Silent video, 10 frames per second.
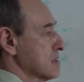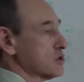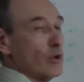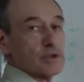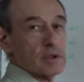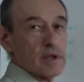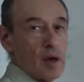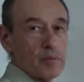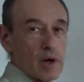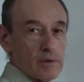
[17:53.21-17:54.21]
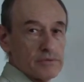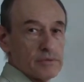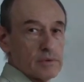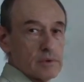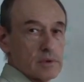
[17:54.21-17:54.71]
the total number of
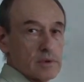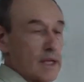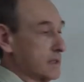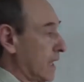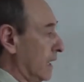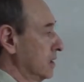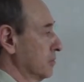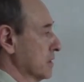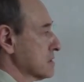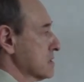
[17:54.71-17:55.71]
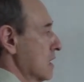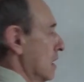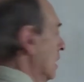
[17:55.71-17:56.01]
data elements,